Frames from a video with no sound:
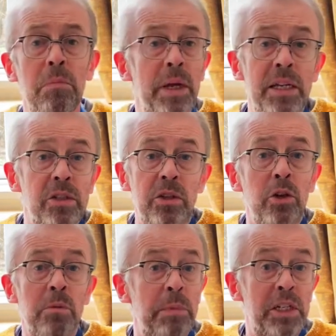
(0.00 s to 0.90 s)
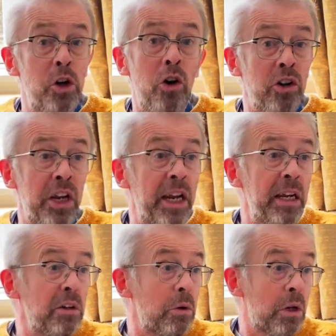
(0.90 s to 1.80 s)
is you can be
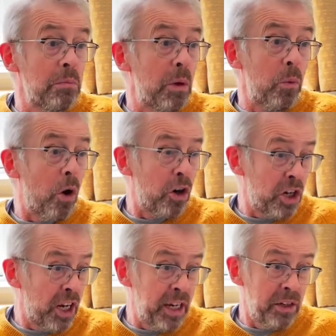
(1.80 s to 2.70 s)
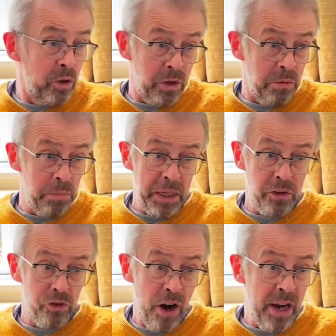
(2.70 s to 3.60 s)
talking, you can be walking, you can be
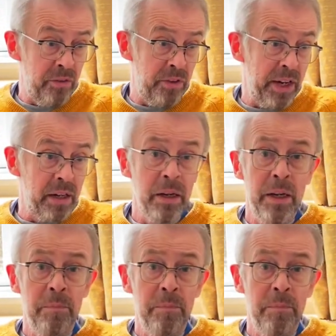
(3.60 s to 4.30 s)
driving.